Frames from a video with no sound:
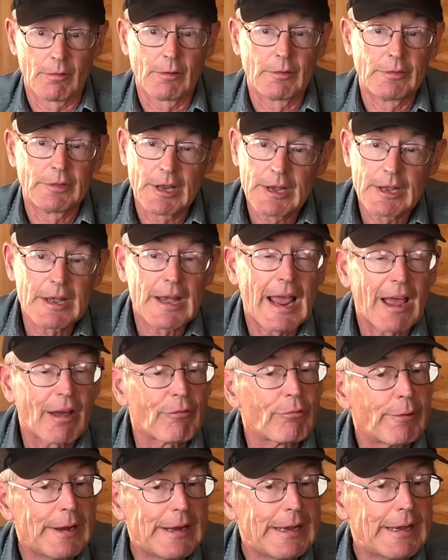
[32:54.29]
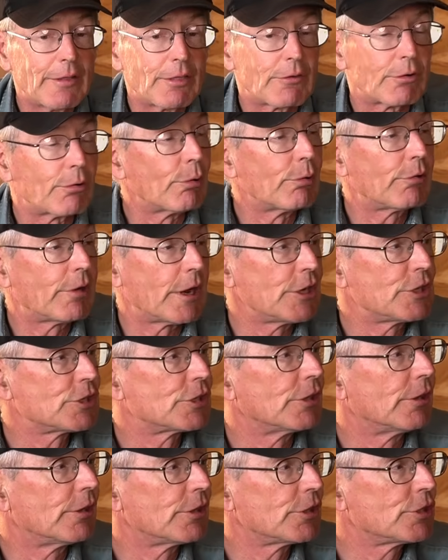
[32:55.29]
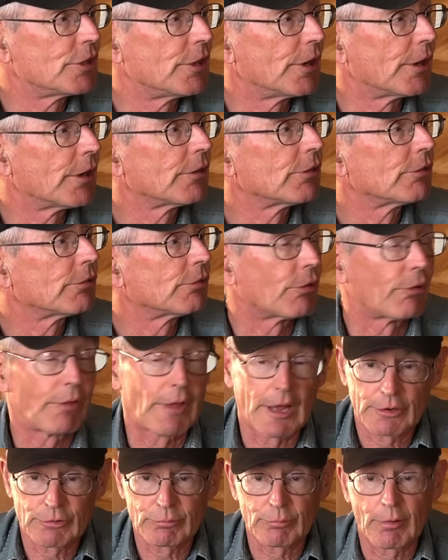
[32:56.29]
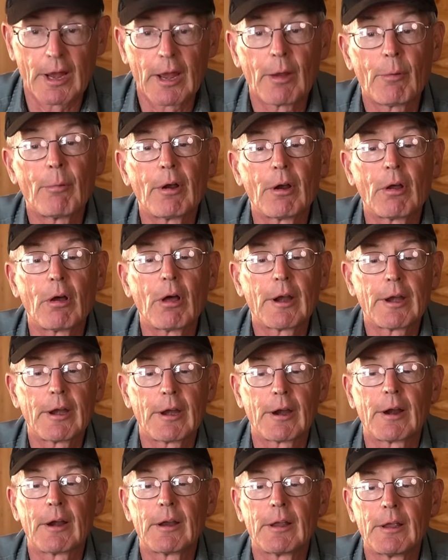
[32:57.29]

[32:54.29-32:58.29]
didn't have wheat in the rotation this year, so that's why it went on here.